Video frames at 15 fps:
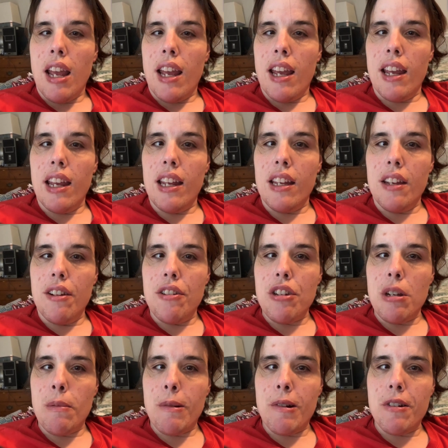Hey
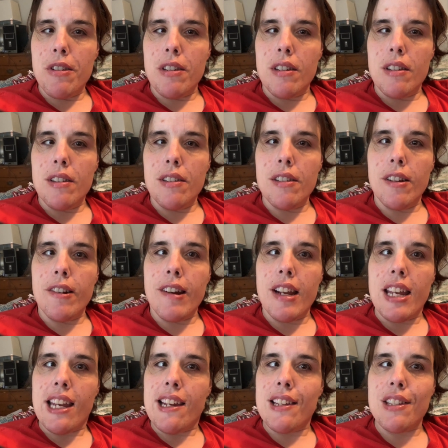YouTubers! Sorry,
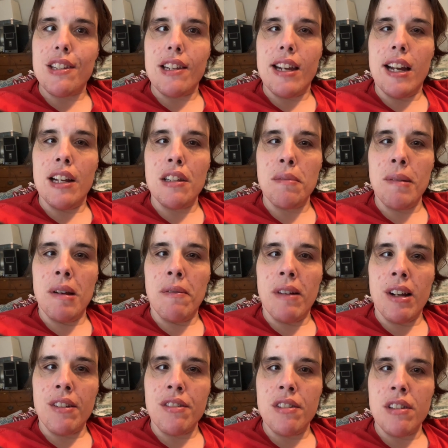yes, it has been a
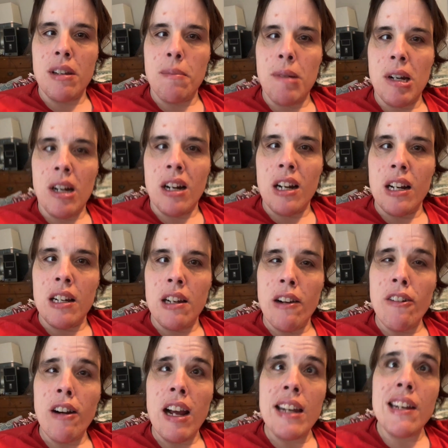while since I've been on, and
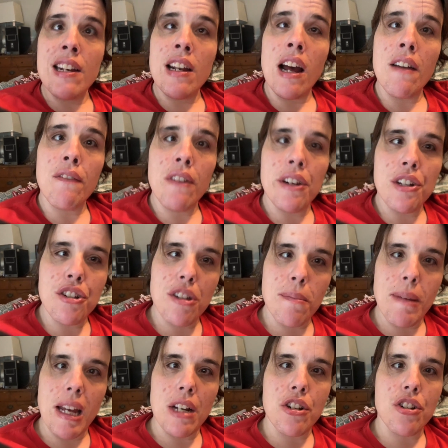no, I did not finish the
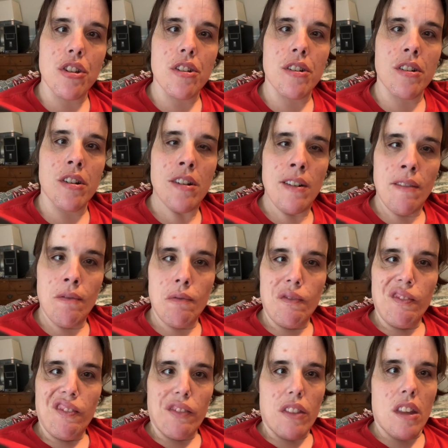Bachelor
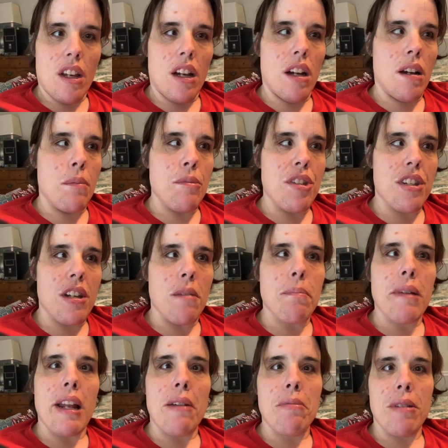stuff,
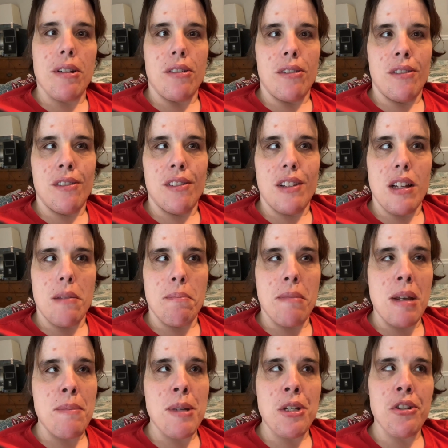but I will. It
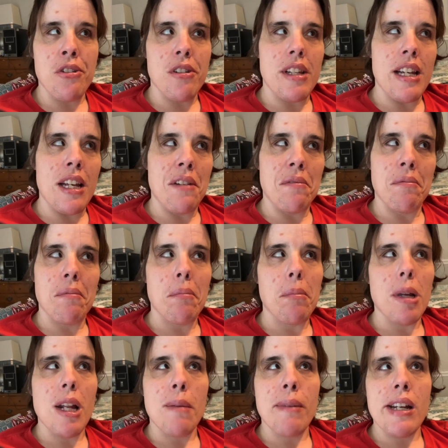might be too late,
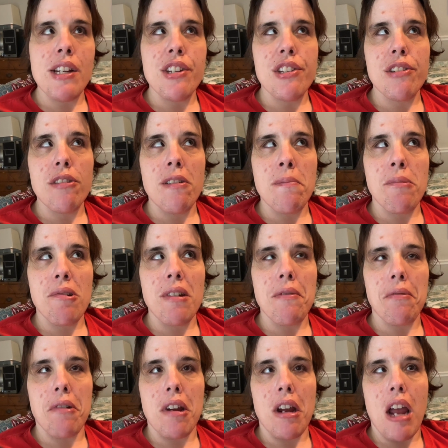but I might just do a
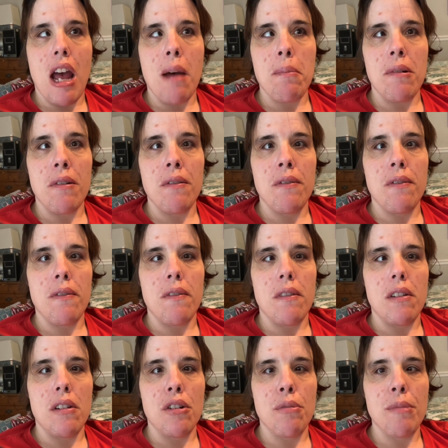brief recap of
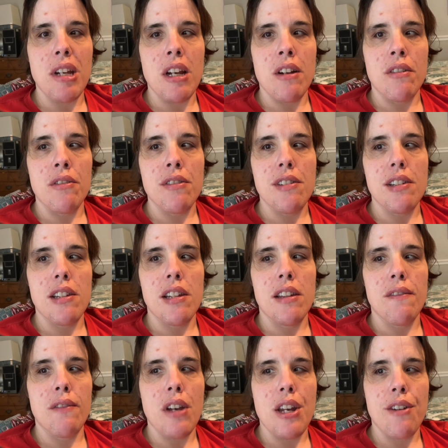hometowns and then
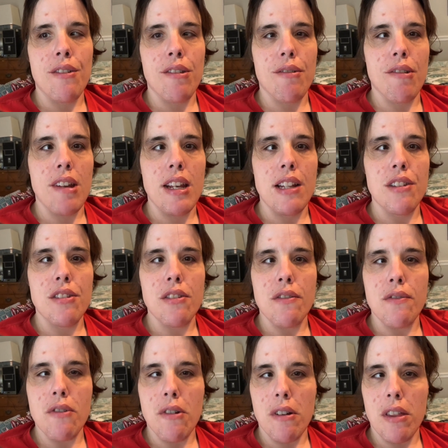the final three and so
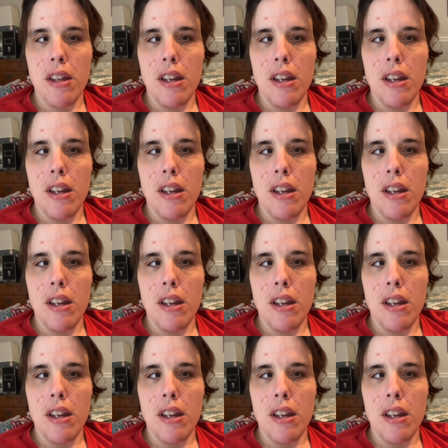forth.